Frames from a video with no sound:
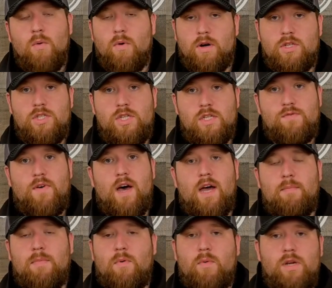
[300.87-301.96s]
works just
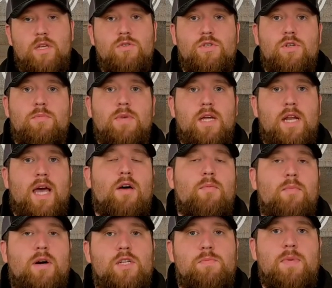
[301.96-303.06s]
fine. But when you zoom in
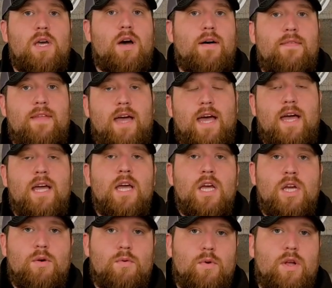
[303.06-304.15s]
out much beyond that,
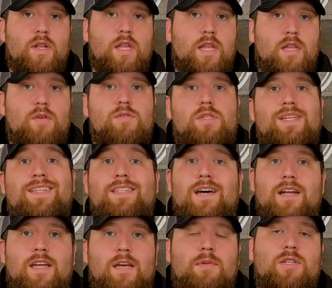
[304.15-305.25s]
you're really losing a
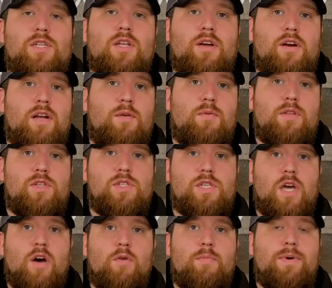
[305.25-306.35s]
ton of image clarity with this
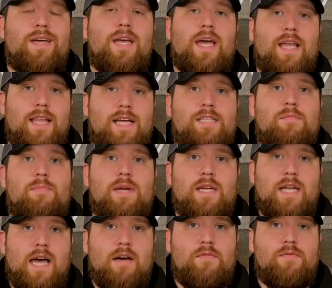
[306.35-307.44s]
scope, and that's a big
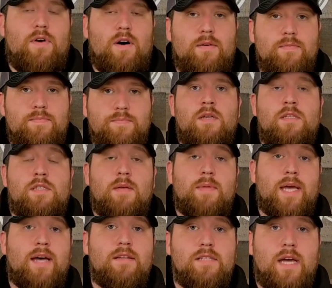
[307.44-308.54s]
downfall.
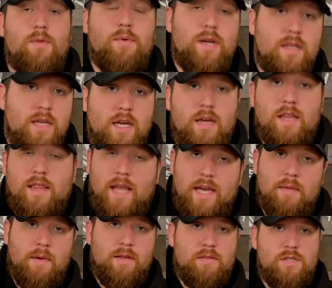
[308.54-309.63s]
Something else I really
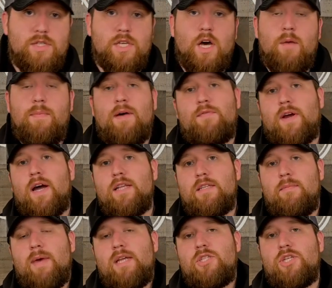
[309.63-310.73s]
like about this scope I forgot
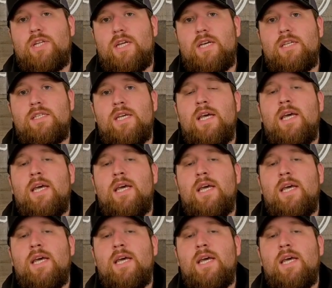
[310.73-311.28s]
to mention is